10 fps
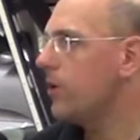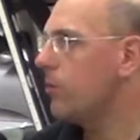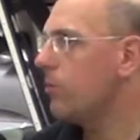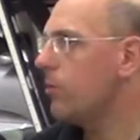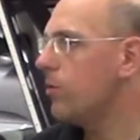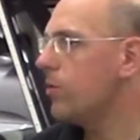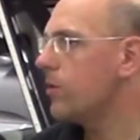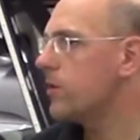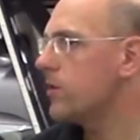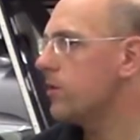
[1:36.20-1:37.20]
on
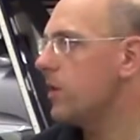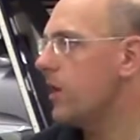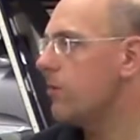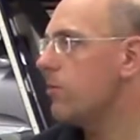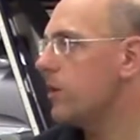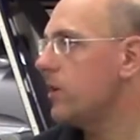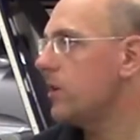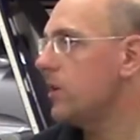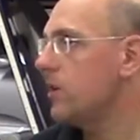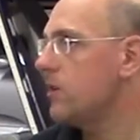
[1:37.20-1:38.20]
board so that everybody
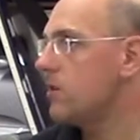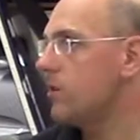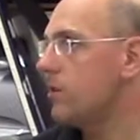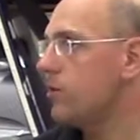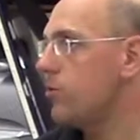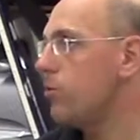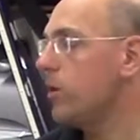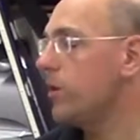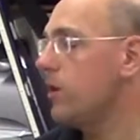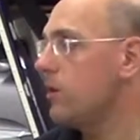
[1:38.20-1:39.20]
can still do
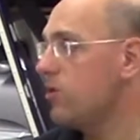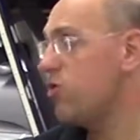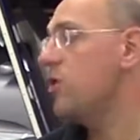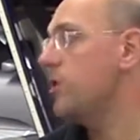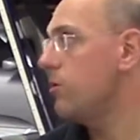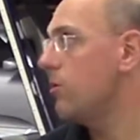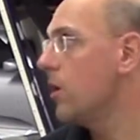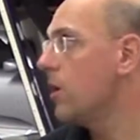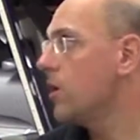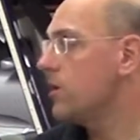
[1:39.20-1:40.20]
what they usually do.
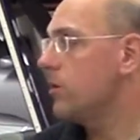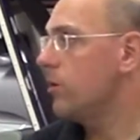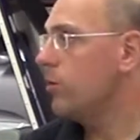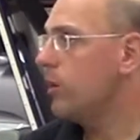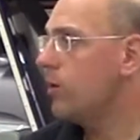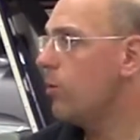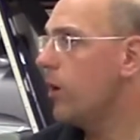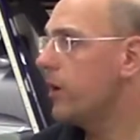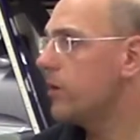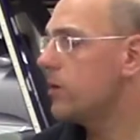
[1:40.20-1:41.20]
So we didn't
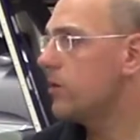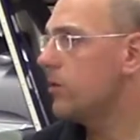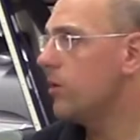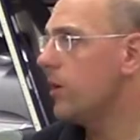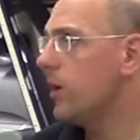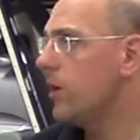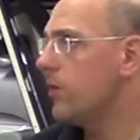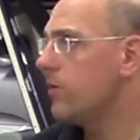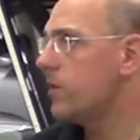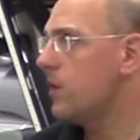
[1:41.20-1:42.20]
want it to
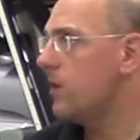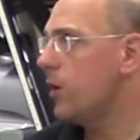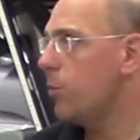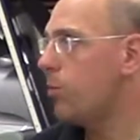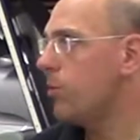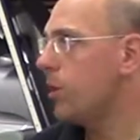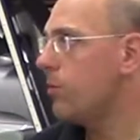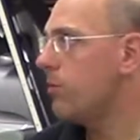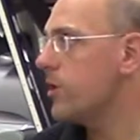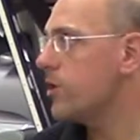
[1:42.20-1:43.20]
have the airport
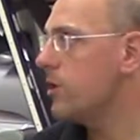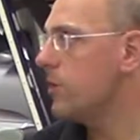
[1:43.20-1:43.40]
operation